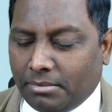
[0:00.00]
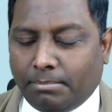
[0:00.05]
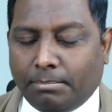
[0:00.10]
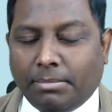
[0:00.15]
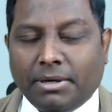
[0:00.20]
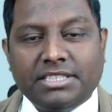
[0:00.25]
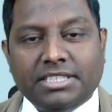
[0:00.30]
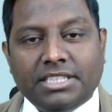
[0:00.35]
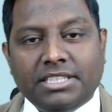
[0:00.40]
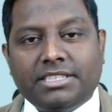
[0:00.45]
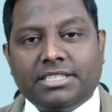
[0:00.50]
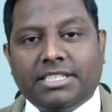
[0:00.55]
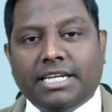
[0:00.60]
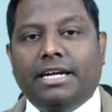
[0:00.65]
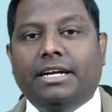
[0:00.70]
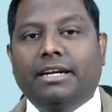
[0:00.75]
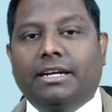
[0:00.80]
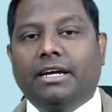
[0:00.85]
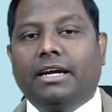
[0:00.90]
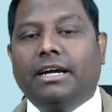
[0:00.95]

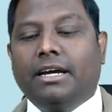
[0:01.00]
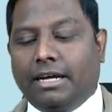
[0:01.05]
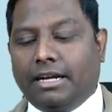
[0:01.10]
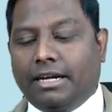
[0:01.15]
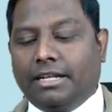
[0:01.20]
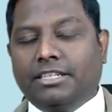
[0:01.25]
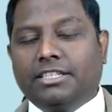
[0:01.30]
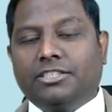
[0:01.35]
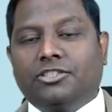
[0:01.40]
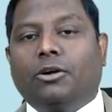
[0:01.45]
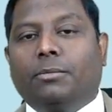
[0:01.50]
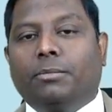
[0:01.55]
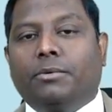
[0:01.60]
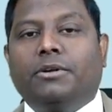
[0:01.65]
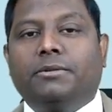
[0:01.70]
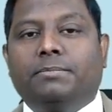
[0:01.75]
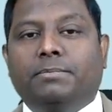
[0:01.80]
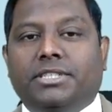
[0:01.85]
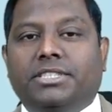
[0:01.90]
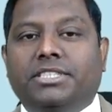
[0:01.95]
persistent
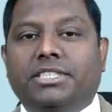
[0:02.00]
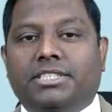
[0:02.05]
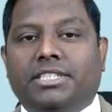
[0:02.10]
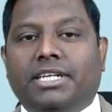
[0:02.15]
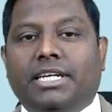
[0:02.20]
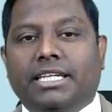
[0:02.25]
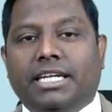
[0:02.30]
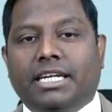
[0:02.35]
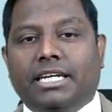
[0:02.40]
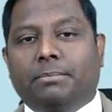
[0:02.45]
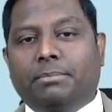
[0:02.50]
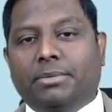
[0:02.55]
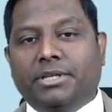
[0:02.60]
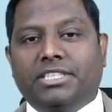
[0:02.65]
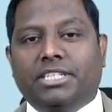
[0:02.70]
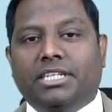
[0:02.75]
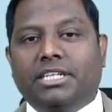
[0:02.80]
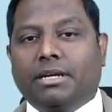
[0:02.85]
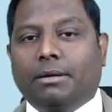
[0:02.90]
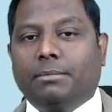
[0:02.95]
that a
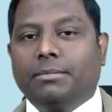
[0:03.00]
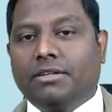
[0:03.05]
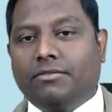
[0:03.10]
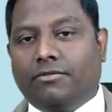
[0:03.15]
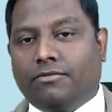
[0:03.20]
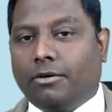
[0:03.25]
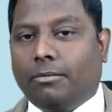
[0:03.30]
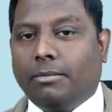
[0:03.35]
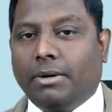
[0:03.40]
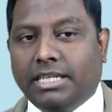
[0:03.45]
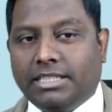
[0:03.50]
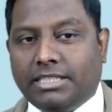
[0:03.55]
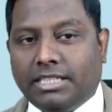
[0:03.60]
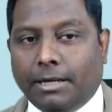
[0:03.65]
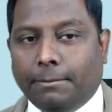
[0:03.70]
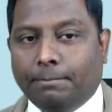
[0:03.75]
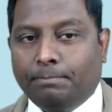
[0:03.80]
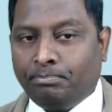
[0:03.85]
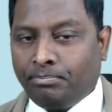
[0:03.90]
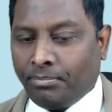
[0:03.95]
patient coming from
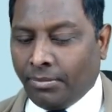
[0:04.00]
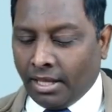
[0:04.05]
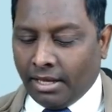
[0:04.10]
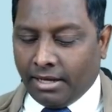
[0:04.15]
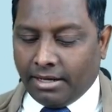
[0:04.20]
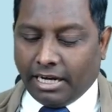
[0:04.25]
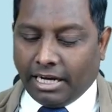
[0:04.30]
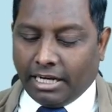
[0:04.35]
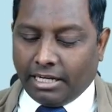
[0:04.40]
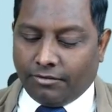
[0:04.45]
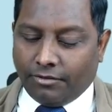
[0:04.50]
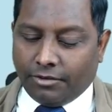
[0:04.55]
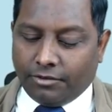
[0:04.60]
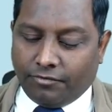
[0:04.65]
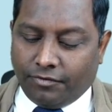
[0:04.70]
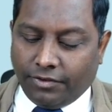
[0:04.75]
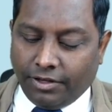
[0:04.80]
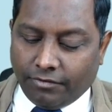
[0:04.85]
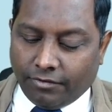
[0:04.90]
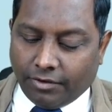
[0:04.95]
Assam, right,
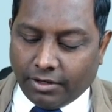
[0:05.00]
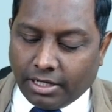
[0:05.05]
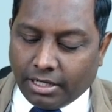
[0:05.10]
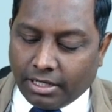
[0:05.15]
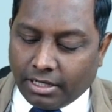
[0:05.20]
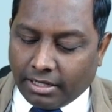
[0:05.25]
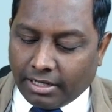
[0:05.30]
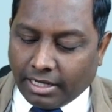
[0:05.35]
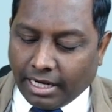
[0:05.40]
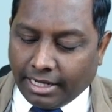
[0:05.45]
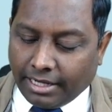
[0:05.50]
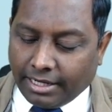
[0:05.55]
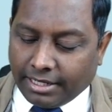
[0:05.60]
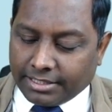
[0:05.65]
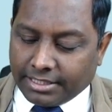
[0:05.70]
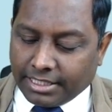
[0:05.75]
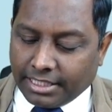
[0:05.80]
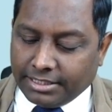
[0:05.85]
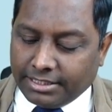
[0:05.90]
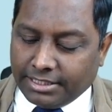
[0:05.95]
with fever,
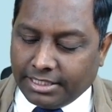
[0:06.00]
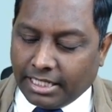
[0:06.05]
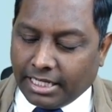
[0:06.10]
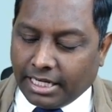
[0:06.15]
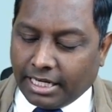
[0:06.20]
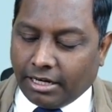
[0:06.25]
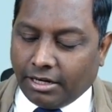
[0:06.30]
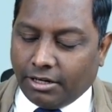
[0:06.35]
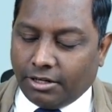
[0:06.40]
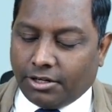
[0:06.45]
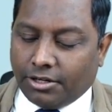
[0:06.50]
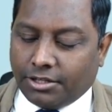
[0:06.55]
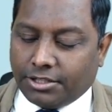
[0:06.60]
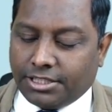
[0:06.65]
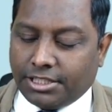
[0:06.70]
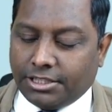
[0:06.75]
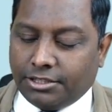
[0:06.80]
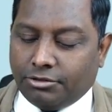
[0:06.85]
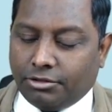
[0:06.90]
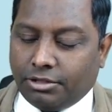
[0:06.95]
rigors and chill and altered
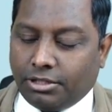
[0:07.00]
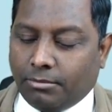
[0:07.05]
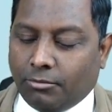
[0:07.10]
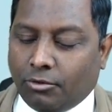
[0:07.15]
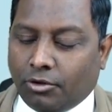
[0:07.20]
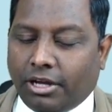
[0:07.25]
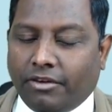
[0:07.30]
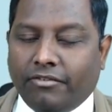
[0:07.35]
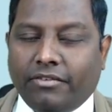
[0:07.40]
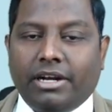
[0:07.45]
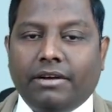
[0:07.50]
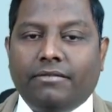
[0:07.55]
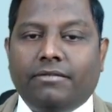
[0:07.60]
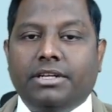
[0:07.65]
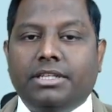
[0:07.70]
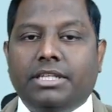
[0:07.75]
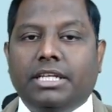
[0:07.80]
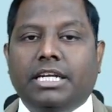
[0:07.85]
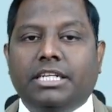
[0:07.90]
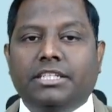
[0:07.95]
sensorium. Okay,
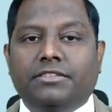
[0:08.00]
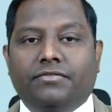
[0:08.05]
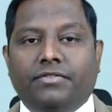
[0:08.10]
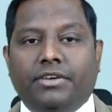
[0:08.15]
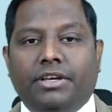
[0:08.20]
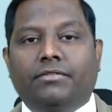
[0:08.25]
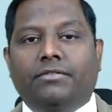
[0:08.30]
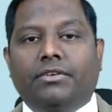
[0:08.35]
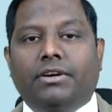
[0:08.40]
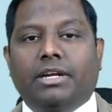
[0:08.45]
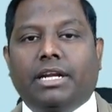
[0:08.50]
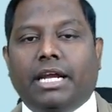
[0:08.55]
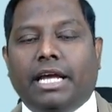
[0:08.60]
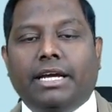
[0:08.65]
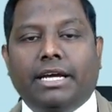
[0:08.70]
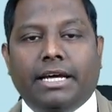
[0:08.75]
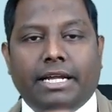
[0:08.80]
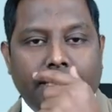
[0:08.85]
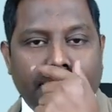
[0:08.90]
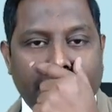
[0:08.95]
whenever there is fever,
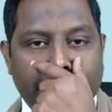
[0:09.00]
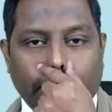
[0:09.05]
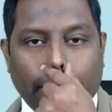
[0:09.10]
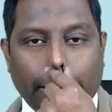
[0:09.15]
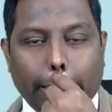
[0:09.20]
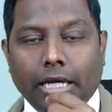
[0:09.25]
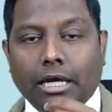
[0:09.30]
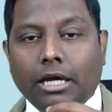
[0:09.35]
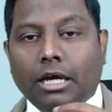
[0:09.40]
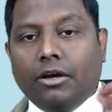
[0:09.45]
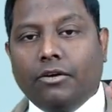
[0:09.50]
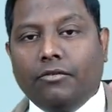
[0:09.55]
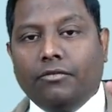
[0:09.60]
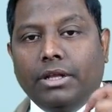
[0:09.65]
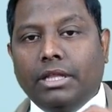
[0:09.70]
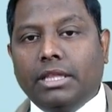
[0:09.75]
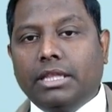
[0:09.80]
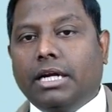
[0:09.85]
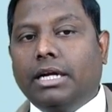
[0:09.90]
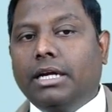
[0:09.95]
rigor and chill
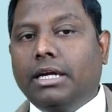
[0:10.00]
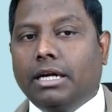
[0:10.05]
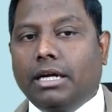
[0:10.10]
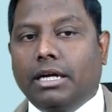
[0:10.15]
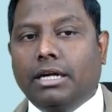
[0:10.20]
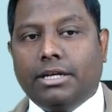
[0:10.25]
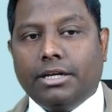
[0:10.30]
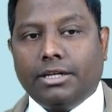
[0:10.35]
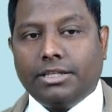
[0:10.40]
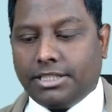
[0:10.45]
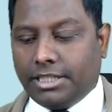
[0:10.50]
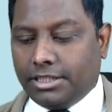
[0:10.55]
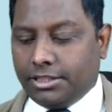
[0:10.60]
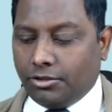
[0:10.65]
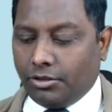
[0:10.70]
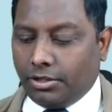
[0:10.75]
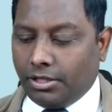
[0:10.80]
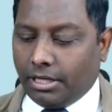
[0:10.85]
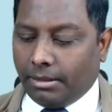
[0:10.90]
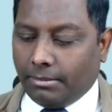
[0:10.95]
with altered
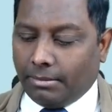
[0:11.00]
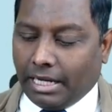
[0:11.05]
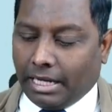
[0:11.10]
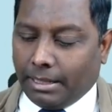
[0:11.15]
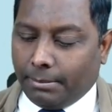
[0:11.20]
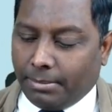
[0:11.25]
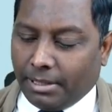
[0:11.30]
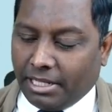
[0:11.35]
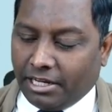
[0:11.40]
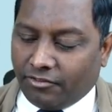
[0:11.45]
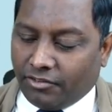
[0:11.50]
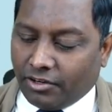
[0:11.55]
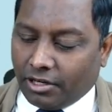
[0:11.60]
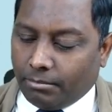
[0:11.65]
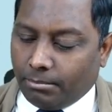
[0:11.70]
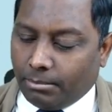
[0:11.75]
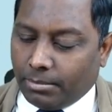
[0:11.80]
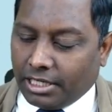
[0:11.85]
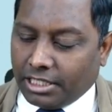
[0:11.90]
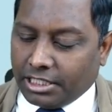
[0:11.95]
sensorium and
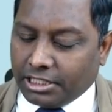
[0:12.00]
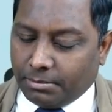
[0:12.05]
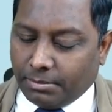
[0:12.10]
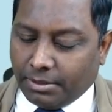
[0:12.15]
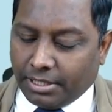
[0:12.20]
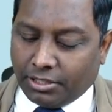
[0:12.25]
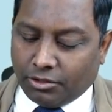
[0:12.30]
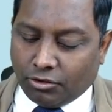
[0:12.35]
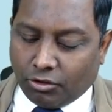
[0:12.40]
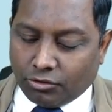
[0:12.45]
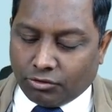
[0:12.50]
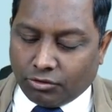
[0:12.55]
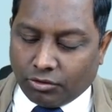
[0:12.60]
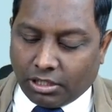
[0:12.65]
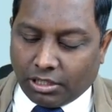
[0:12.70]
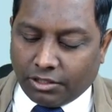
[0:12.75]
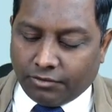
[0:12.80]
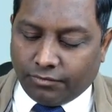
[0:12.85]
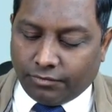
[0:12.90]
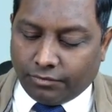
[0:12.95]
peripheral blood smear is also
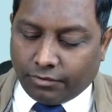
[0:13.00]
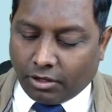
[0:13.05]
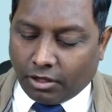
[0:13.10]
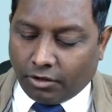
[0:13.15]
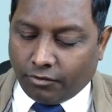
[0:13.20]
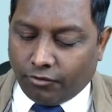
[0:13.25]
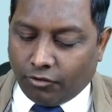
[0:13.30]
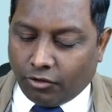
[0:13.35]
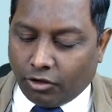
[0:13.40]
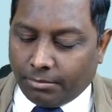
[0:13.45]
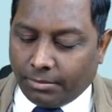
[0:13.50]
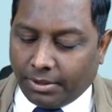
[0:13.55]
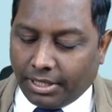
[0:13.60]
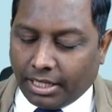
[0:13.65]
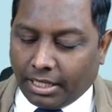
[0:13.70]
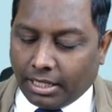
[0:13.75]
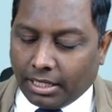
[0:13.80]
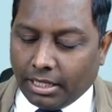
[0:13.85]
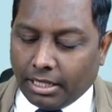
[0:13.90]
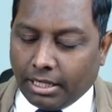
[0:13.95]

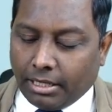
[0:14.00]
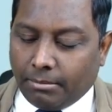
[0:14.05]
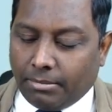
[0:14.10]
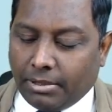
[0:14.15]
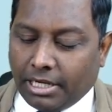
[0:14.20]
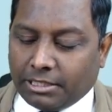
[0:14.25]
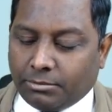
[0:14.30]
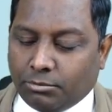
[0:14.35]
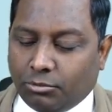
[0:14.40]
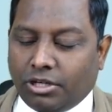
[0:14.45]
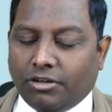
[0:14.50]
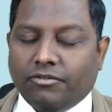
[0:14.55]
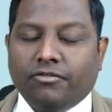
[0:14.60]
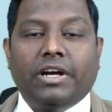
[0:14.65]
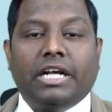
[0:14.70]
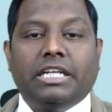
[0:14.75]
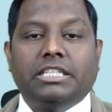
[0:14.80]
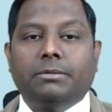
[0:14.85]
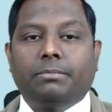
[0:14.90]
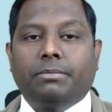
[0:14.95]
confirming plasmodium
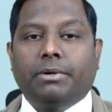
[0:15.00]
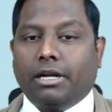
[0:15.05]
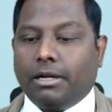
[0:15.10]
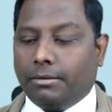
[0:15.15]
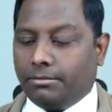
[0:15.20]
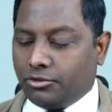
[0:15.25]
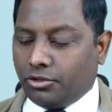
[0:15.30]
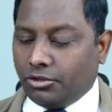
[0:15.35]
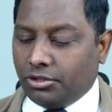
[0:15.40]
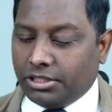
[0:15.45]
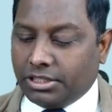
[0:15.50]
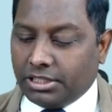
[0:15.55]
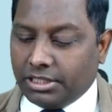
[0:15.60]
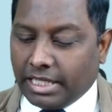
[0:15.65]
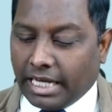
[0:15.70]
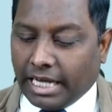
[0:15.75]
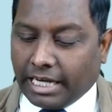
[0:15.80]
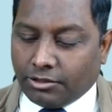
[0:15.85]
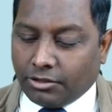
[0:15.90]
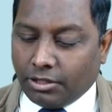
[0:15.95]
falciparum. So this
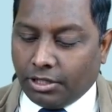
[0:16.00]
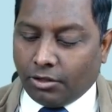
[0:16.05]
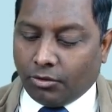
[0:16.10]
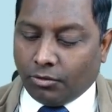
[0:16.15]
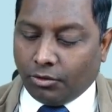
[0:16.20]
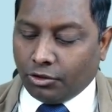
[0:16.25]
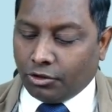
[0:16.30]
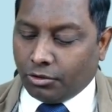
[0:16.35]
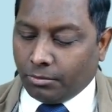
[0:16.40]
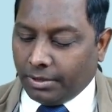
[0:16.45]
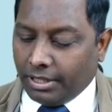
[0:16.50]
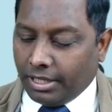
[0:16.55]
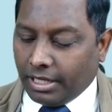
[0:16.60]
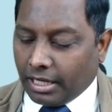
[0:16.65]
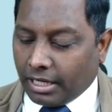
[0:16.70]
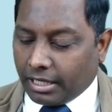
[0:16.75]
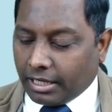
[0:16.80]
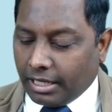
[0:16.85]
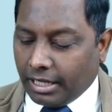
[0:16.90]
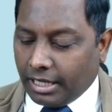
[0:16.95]
is actually going to be
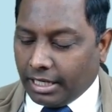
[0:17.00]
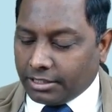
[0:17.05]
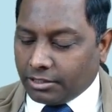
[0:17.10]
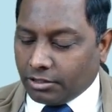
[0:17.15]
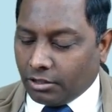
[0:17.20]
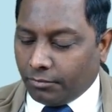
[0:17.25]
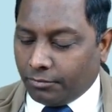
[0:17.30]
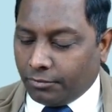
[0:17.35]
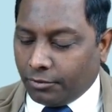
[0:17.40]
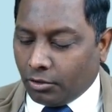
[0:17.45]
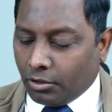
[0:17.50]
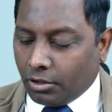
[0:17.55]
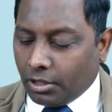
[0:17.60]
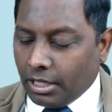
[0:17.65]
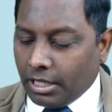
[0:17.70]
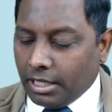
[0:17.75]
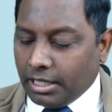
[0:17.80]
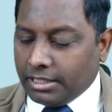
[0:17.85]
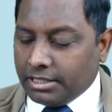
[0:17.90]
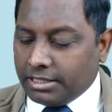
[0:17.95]
a case of your
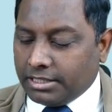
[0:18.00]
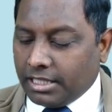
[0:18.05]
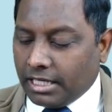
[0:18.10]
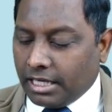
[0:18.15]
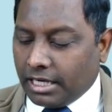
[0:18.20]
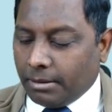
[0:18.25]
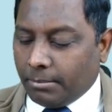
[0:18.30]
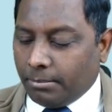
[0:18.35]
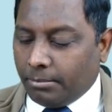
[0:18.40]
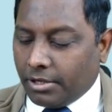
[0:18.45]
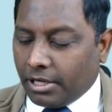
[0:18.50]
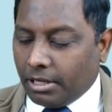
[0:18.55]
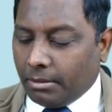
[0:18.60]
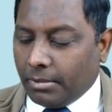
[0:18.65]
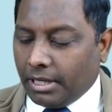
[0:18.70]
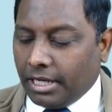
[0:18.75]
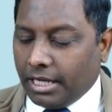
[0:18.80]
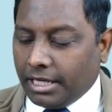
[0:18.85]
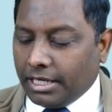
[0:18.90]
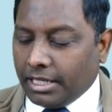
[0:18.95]
cerebral
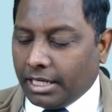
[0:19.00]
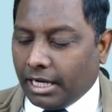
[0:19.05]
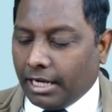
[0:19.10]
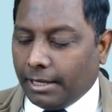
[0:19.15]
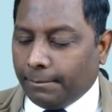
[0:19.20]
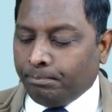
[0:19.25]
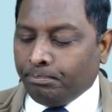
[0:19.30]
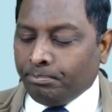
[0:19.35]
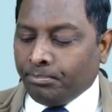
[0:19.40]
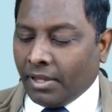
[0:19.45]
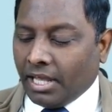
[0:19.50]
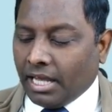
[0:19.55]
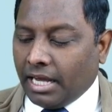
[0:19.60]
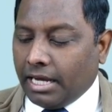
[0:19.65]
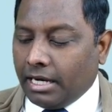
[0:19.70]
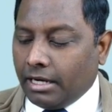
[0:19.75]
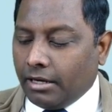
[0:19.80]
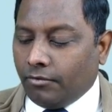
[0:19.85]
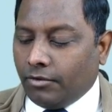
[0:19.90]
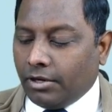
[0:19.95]
malaria.
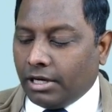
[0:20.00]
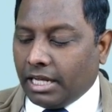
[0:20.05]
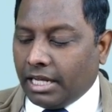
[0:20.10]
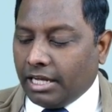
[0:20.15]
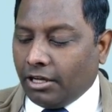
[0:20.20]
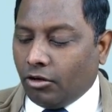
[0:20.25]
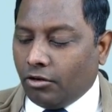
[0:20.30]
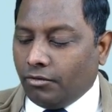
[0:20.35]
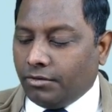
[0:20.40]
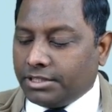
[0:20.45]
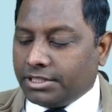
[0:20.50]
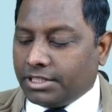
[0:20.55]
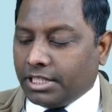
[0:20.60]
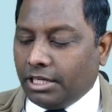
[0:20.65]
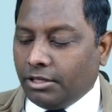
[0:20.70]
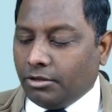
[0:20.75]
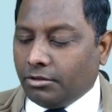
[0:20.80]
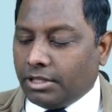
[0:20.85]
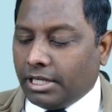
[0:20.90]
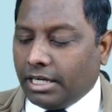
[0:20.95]
And what I always tell
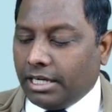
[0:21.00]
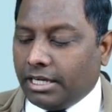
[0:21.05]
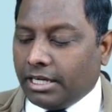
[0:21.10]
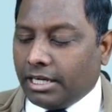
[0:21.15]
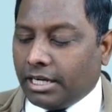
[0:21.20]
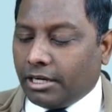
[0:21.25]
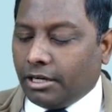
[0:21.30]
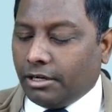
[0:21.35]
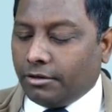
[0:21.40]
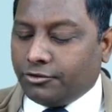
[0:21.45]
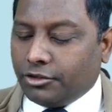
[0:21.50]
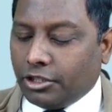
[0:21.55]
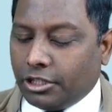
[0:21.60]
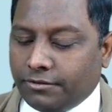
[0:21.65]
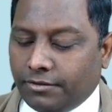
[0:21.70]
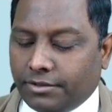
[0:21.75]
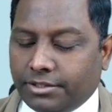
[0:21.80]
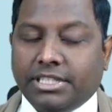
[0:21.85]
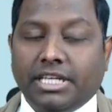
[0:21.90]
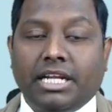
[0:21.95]
you, the drug of
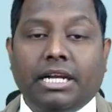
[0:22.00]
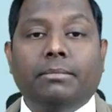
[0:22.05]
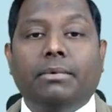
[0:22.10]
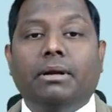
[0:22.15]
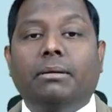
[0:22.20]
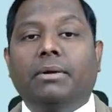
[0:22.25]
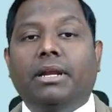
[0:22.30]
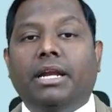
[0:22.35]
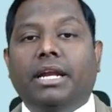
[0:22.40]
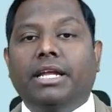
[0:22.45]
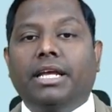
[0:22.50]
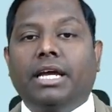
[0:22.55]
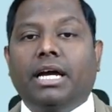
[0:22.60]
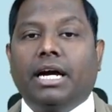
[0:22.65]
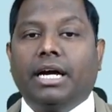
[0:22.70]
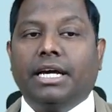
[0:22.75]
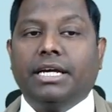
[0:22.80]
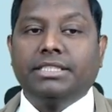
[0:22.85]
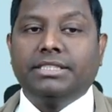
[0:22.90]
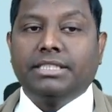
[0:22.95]
choice for cerebral
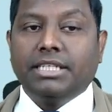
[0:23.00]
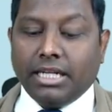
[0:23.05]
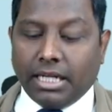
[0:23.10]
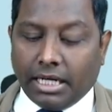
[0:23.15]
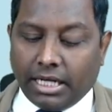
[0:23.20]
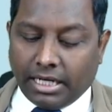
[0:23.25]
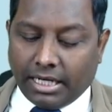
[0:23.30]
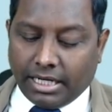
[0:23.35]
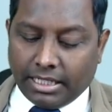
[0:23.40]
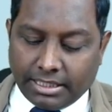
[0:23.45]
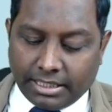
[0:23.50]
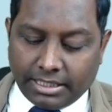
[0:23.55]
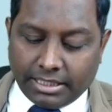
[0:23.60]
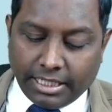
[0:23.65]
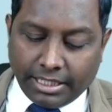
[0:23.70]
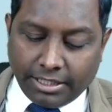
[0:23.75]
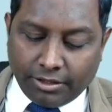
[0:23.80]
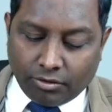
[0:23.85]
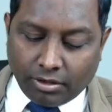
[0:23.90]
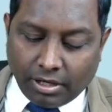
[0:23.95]
malaria is none other
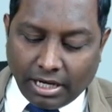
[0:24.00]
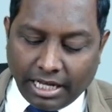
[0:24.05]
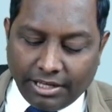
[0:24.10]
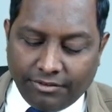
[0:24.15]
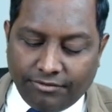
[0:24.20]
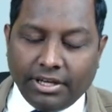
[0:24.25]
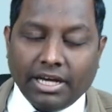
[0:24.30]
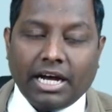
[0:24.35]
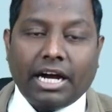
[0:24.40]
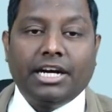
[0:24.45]
than your IV